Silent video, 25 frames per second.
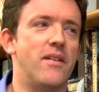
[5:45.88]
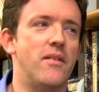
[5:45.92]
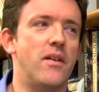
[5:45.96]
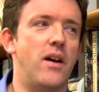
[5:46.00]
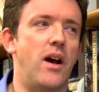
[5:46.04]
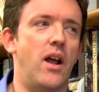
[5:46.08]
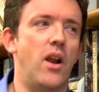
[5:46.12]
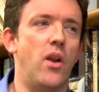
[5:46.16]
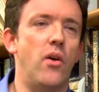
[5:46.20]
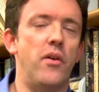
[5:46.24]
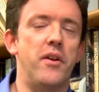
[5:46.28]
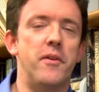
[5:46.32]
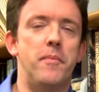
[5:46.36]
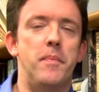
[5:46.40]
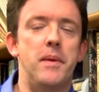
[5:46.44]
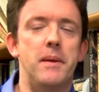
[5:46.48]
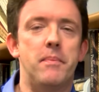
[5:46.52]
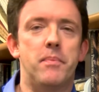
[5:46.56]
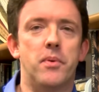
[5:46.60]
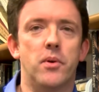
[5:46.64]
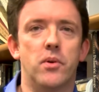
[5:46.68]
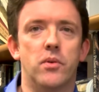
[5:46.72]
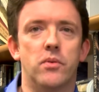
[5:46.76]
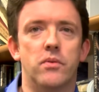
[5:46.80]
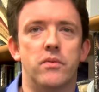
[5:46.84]
a lot of
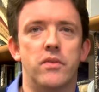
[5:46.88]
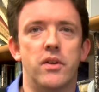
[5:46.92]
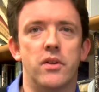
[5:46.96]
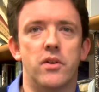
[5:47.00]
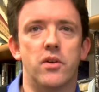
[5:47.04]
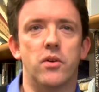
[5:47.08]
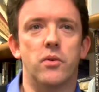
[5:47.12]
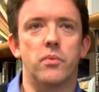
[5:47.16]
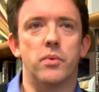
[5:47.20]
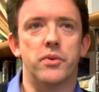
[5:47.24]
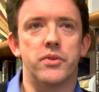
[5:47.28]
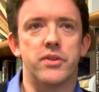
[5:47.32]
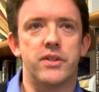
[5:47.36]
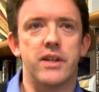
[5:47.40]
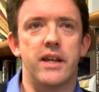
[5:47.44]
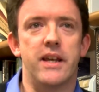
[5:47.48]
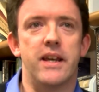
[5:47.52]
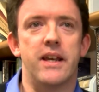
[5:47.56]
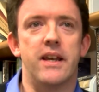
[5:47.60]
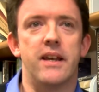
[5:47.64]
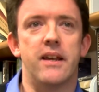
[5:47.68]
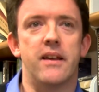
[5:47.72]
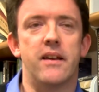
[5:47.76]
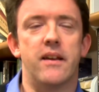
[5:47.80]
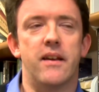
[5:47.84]
people, you know, will
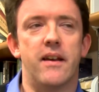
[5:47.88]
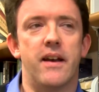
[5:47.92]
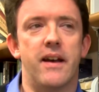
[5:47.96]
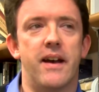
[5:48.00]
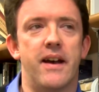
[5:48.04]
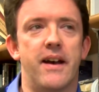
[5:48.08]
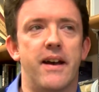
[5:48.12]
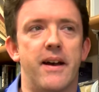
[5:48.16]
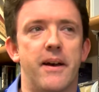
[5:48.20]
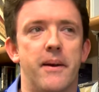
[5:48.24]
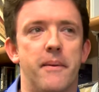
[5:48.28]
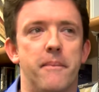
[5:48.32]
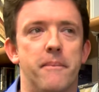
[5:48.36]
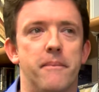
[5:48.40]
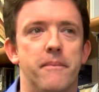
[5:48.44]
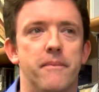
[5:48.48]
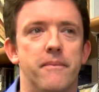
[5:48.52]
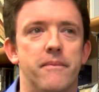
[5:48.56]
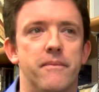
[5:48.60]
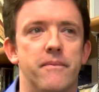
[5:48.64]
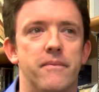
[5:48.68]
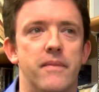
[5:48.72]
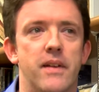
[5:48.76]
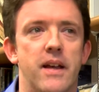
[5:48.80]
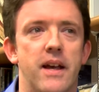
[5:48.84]
say
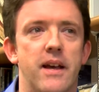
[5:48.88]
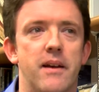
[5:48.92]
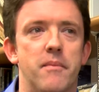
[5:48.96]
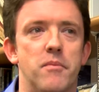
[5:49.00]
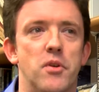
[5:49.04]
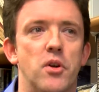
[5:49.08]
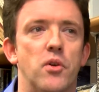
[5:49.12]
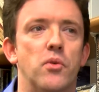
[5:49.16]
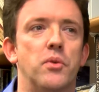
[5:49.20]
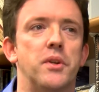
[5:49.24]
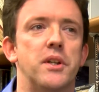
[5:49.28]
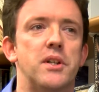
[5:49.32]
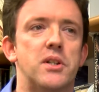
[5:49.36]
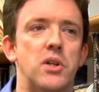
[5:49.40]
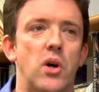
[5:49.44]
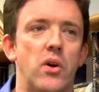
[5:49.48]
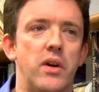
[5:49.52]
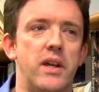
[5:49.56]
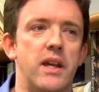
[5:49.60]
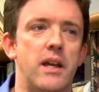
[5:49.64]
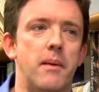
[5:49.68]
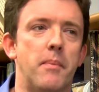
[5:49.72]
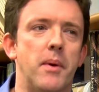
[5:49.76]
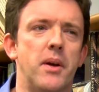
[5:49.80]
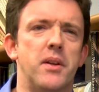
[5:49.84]
you're only
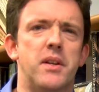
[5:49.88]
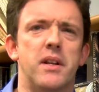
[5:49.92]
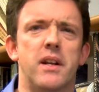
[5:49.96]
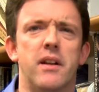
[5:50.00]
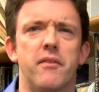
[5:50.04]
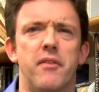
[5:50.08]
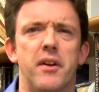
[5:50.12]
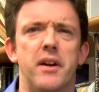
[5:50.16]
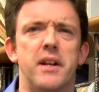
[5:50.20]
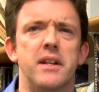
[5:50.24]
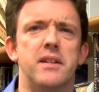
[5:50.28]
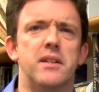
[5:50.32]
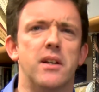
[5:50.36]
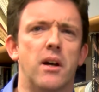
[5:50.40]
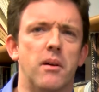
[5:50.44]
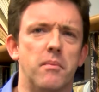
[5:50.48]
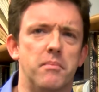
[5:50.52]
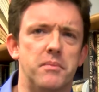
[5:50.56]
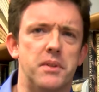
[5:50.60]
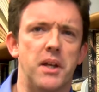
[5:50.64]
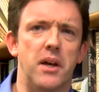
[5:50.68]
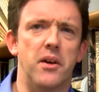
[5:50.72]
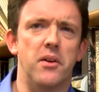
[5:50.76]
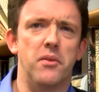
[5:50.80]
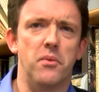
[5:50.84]
talking about it in a very
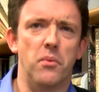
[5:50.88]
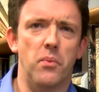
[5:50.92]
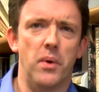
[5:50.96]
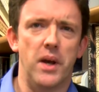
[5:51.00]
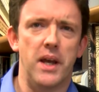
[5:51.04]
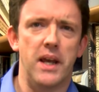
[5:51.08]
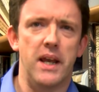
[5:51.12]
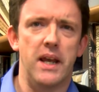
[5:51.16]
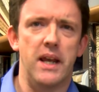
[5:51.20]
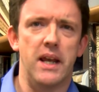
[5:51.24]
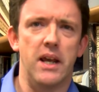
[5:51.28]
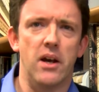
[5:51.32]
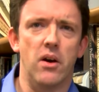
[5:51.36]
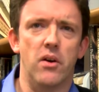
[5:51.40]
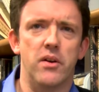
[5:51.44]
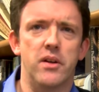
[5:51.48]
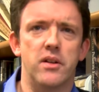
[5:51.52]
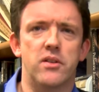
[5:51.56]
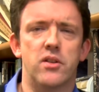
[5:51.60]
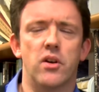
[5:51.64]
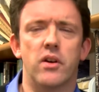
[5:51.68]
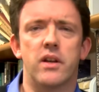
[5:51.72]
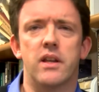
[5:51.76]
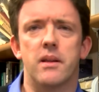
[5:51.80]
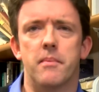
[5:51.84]
dumbed down way, or you're
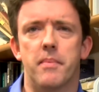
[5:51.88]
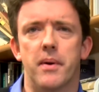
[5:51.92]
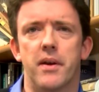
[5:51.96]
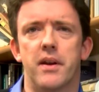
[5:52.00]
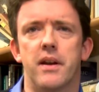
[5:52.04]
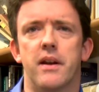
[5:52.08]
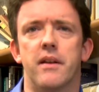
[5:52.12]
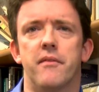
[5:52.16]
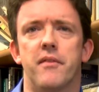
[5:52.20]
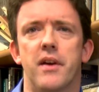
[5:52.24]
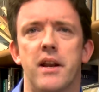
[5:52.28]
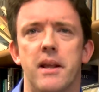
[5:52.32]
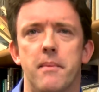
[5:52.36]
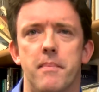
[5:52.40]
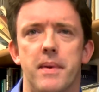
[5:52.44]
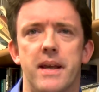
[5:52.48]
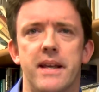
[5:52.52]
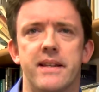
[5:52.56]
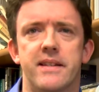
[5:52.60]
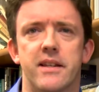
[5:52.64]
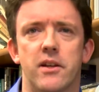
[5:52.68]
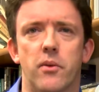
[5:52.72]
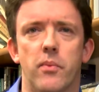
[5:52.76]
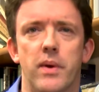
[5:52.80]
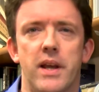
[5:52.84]
talking about it in a very
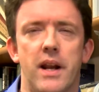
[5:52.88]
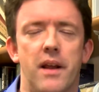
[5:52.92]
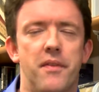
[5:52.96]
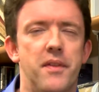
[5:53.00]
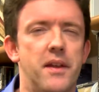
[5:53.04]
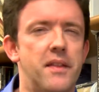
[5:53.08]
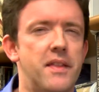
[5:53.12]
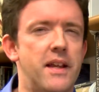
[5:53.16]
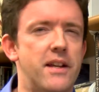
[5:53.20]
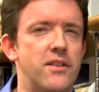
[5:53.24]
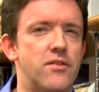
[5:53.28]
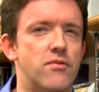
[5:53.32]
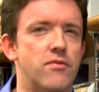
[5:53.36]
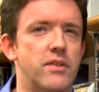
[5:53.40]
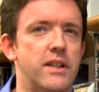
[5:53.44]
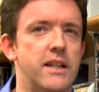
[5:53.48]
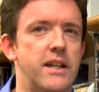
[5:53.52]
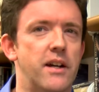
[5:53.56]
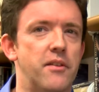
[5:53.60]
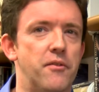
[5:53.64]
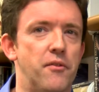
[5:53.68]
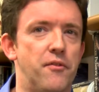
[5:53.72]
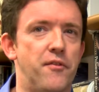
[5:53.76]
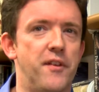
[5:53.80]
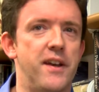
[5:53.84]
basic way. And I think that's really
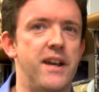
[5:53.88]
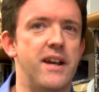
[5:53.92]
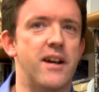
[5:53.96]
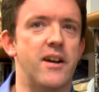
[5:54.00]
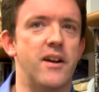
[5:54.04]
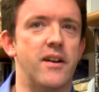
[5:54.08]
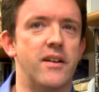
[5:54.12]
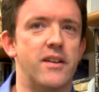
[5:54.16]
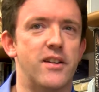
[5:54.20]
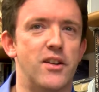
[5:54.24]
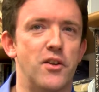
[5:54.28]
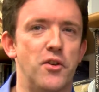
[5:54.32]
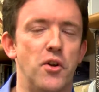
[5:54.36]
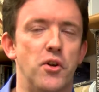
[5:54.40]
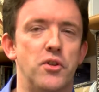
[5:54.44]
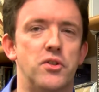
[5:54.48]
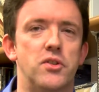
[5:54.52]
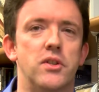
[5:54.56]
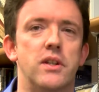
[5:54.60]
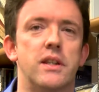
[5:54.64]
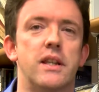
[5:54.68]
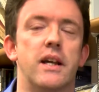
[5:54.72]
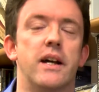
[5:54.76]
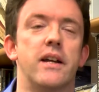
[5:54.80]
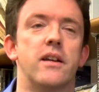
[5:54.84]
unfair. You're not
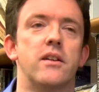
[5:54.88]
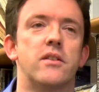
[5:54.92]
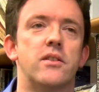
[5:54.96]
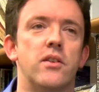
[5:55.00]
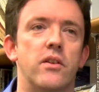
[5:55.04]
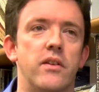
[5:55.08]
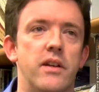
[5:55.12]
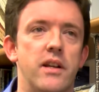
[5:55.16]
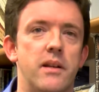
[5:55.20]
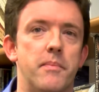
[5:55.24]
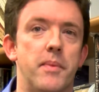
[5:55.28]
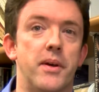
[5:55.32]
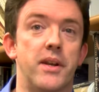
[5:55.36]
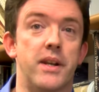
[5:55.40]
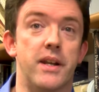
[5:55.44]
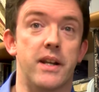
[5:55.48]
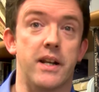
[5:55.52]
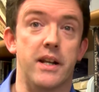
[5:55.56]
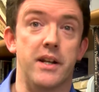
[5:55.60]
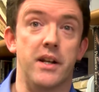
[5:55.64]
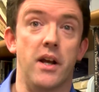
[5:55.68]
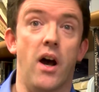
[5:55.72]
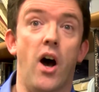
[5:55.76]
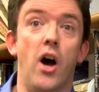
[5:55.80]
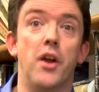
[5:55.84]
doing that. You're talking about it in
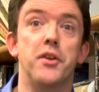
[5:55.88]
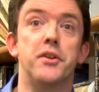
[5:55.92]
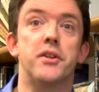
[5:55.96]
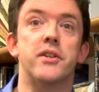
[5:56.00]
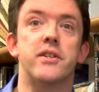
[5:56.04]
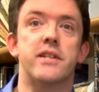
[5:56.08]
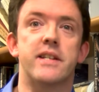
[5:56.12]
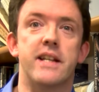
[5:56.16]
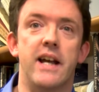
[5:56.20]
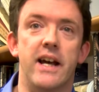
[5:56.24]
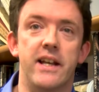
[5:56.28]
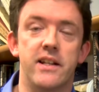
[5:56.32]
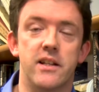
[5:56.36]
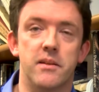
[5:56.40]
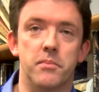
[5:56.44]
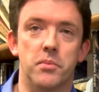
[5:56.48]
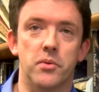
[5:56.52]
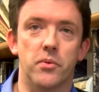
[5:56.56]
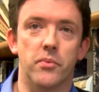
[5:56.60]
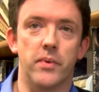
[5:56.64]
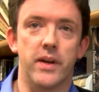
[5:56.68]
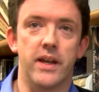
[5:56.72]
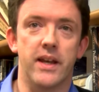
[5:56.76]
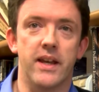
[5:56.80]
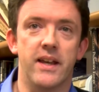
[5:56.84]
an
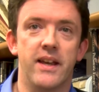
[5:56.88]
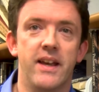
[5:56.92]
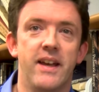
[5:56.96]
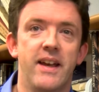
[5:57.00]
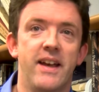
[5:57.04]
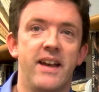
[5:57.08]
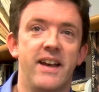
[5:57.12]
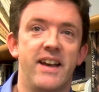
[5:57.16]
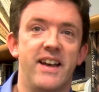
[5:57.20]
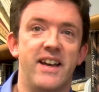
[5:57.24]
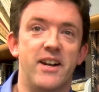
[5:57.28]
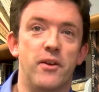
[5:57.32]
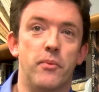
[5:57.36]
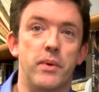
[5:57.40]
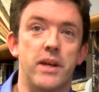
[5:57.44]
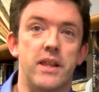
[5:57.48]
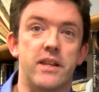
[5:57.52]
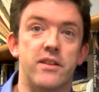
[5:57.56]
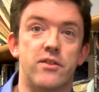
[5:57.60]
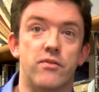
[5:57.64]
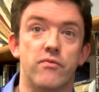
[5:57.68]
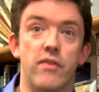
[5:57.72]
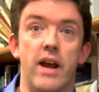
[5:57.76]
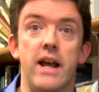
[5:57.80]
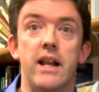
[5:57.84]
understandable way, in a way
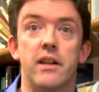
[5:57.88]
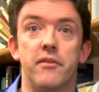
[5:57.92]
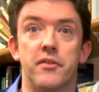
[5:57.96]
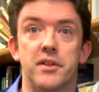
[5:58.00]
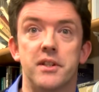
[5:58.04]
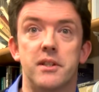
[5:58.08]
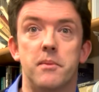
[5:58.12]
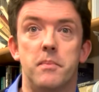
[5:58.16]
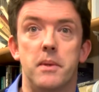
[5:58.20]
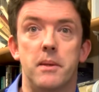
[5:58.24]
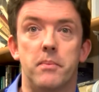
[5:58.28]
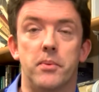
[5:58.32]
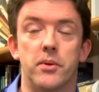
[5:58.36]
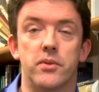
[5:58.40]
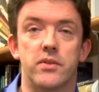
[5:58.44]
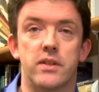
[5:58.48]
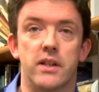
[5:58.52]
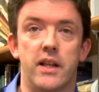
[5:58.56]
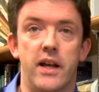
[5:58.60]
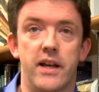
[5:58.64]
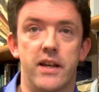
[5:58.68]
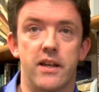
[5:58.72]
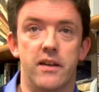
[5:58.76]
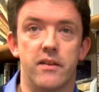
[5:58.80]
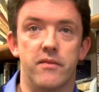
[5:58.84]
that's relevant to people's
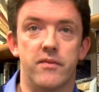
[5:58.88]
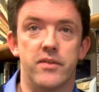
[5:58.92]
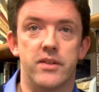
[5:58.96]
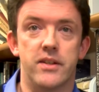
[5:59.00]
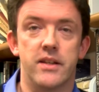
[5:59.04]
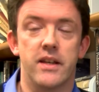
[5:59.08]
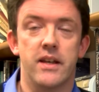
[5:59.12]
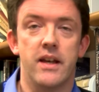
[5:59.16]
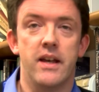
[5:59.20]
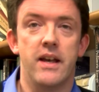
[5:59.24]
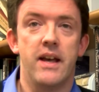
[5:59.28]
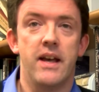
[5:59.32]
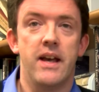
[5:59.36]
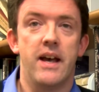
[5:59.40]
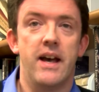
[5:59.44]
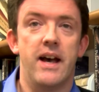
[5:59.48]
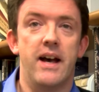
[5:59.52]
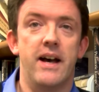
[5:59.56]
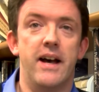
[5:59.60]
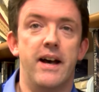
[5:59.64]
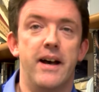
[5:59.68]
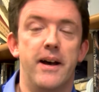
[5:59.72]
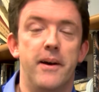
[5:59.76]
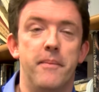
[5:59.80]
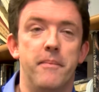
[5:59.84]
lives.
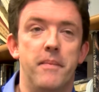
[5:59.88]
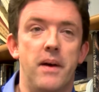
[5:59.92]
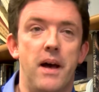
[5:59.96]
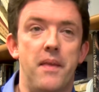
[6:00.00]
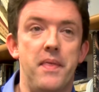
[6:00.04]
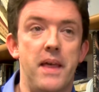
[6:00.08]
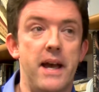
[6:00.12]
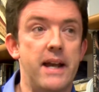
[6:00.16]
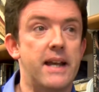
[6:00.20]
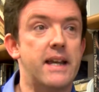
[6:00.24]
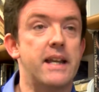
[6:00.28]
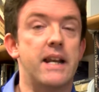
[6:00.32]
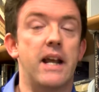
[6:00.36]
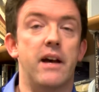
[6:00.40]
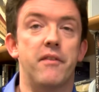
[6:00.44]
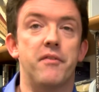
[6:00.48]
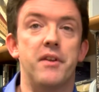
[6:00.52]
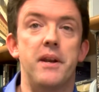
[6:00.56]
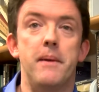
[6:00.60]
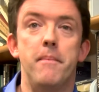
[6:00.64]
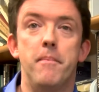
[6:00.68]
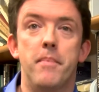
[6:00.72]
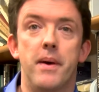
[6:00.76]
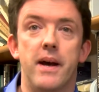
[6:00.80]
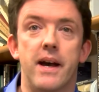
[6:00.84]
And that can have
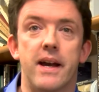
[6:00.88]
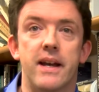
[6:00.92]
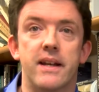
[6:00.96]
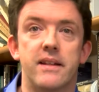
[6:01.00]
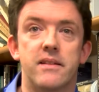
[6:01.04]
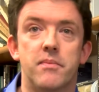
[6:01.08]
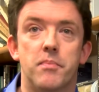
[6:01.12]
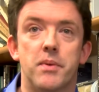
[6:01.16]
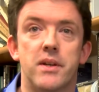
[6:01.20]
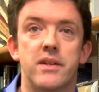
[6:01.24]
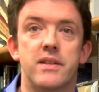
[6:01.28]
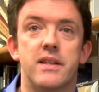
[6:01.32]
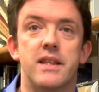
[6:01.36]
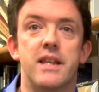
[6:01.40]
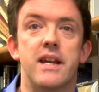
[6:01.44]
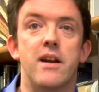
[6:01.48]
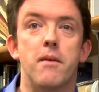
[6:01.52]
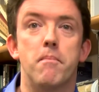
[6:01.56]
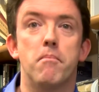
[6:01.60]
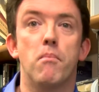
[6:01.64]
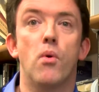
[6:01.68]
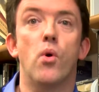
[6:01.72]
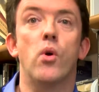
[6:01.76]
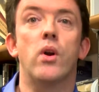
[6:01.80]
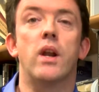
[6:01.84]
an impact because they're
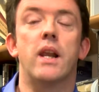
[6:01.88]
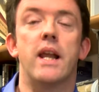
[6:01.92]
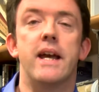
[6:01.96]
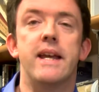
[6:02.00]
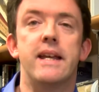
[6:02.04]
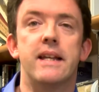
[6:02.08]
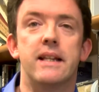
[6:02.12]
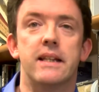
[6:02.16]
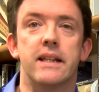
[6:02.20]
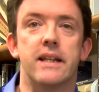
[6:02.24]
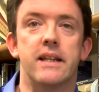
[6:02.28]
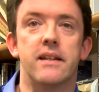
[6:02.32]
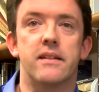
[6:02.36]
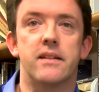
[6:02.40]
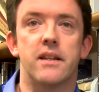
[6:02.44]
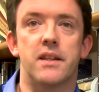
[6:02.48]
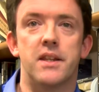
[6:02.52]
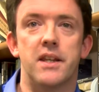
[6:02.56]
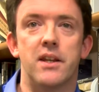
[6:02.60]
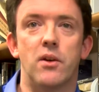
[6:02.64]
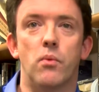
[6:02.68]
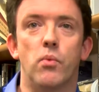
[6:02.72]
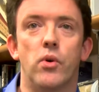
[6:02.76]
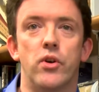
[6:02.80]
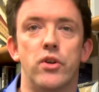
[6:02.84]
more likely to
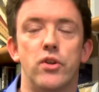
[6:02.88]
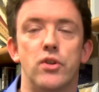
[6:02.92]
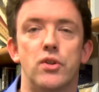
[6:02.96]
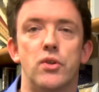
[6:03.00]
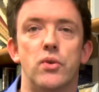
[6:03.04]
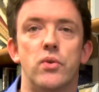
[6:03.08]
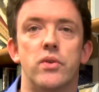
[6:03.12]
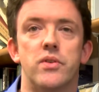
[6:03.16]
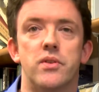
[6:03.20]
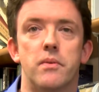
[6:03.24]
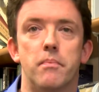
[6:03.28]
think what you do is